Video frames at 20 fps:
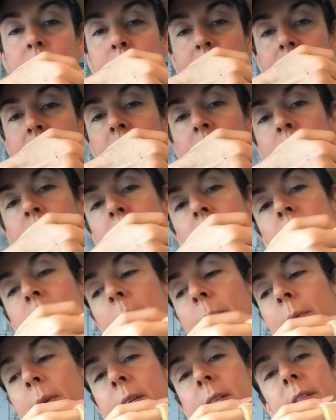It makes a
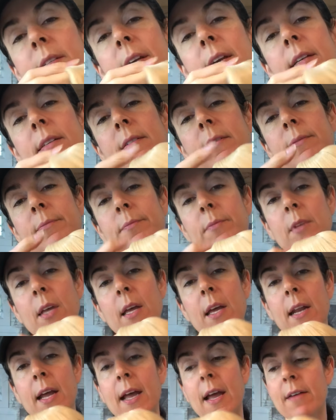beautiful princess,
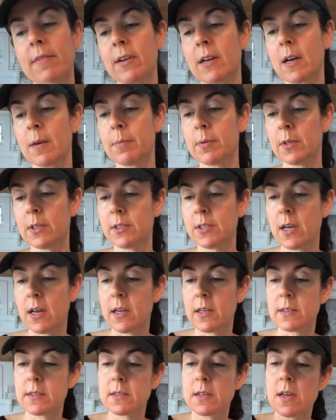and I have a couple of
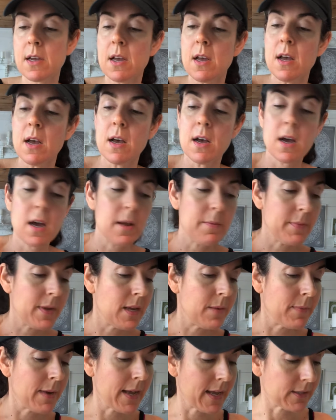dolls
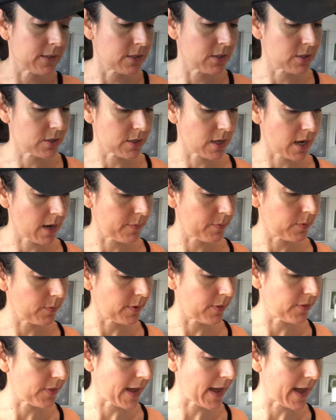in my Etsy shop
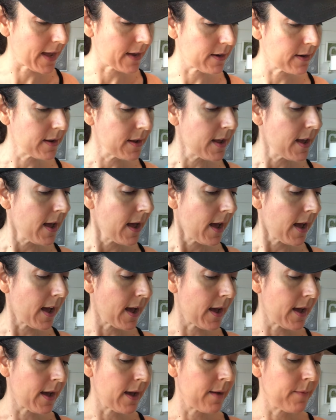with that.
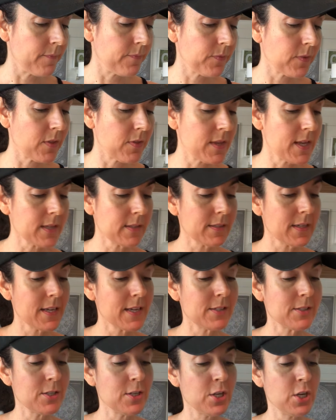This
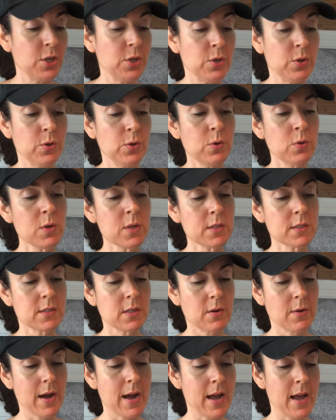is new,
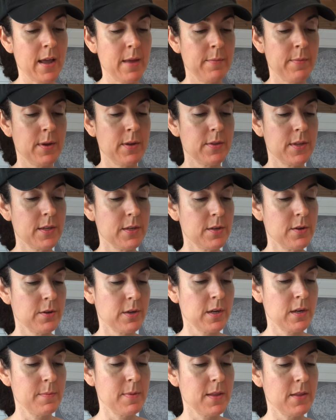so you're
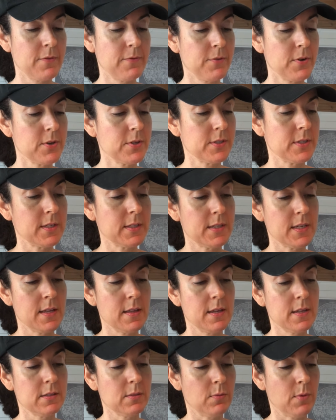gonna be the first to see
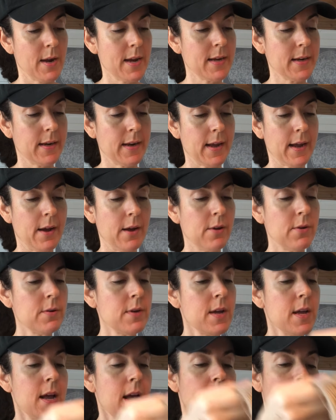this right
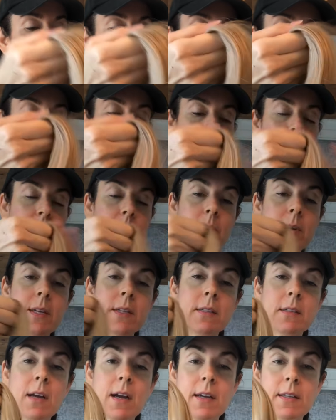now. This one
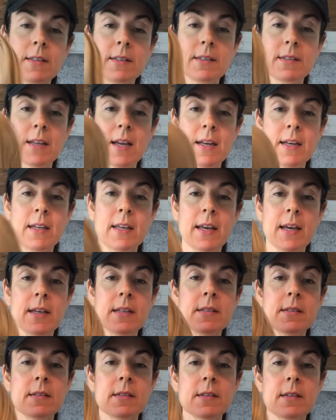is called Sun
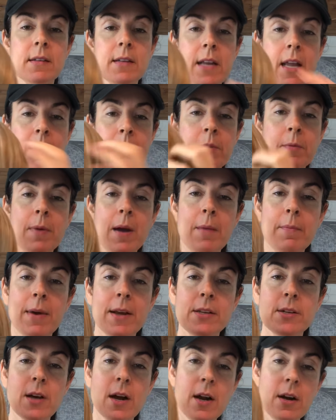Kissed, named by
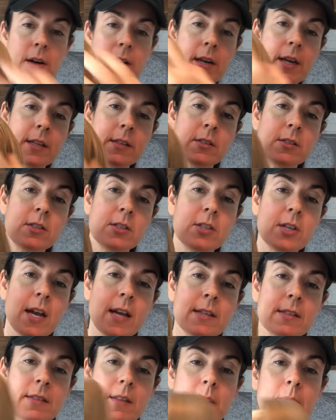my daughter. It's
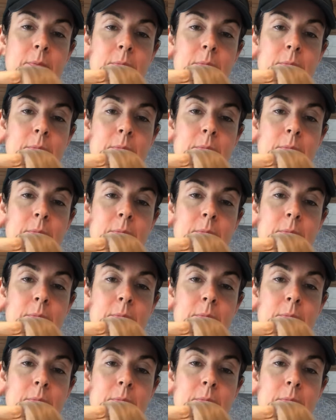just